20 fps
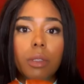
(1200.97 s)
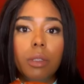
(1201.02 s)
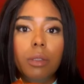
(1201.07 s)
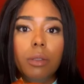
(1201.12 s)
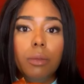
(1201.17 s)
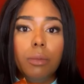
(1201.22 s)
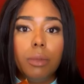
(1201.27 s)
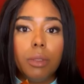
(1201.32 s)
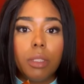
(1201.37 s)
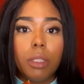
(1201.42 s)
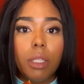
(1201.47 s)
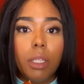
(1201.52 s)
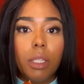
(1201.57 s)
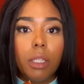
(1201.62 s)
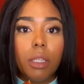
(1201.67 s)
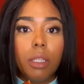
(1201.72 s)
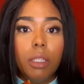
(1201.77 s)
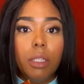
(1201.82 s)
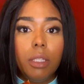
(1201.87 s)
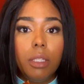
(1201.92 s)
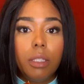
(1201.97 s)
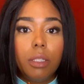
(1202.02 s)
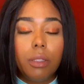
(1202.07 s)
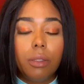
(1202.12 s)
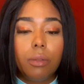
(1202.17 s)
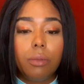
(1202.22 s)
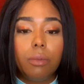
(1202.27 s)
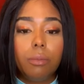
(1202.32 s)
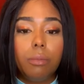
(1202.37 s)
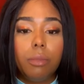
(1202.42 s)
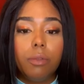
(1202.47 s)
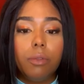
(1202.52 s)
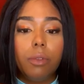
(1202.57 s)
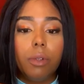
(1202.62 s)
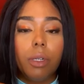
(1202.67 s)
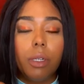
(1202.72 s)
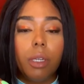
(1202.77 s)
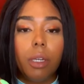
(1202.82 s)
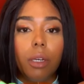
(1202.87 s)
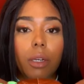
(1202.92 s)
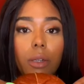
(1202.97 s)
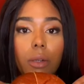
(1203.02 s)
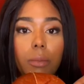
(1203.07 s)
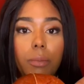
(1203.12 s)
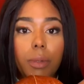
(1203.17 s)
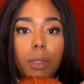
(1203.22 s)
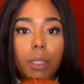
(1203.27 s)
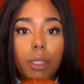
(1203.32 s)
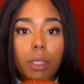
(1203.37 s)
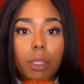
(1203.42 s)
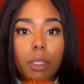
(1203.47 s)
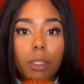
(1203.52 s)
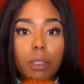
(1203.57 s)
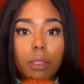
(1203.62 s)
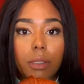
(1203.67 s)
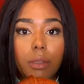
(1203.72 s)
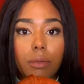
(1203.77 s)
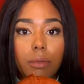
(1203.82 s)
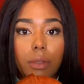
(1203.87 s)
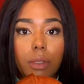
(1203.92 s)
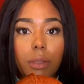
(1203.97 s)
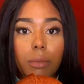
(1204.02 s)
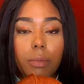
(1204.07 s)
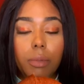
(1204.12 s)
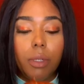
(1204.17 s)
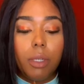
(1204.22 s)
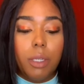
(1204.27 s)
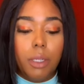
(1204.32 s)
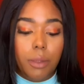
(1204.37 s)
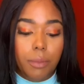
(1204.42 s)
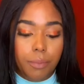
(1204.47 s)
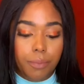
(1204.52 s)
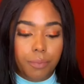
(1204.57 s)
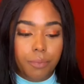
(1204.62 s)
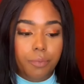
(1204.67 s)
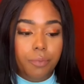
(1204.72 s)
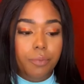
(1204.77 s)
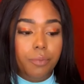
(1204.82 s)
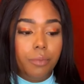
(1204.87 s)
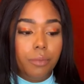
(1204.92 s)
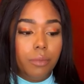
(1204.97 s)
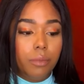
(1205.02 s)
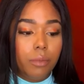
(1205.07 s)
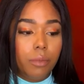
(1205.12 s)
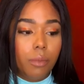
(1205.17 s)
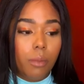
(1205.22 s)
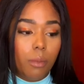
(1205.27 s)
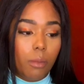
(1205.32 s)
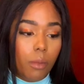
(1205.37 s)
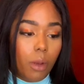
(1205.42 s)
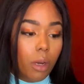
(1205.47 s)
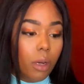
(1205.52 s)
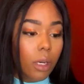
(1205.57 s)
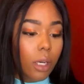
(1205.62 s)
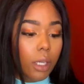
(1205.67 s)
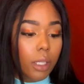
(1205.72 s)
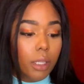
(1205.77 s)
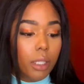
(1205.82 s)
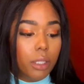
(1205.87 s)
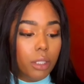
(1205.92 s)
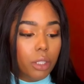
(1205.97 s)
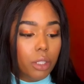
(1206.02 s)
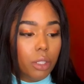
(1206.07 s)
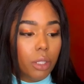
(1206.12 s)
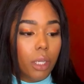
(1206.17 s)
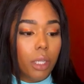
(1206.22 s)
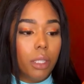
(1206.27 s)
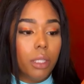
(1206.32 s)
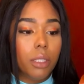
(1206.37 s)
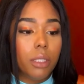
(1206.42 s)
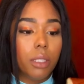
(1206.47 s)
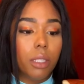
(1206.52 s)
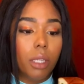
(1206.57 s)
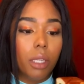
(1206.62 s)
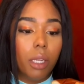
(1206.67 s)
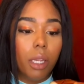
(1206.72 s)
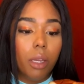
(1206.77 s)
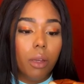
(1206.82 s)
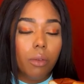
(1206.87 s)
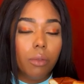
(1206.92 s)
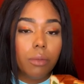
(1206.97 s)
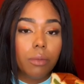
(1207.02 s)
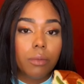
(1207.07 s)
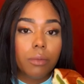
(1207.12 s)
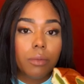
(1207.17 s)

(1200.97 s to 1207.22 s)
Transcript: It was like this before I cut it open. Really pretty. All right, let's try this thing out.